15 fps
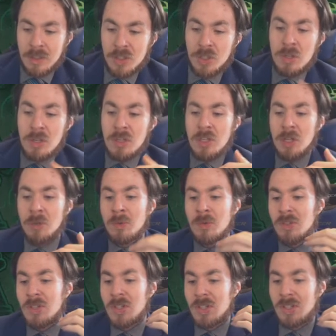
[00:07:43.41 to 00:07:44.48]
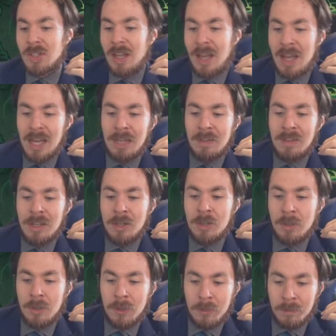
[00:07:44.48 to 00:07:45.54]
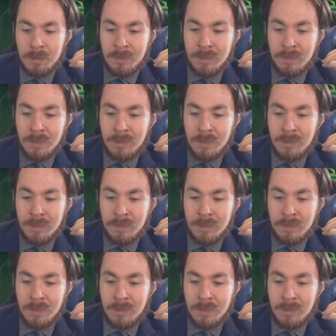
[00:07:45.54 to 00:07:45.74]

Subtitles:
So you don't just have that other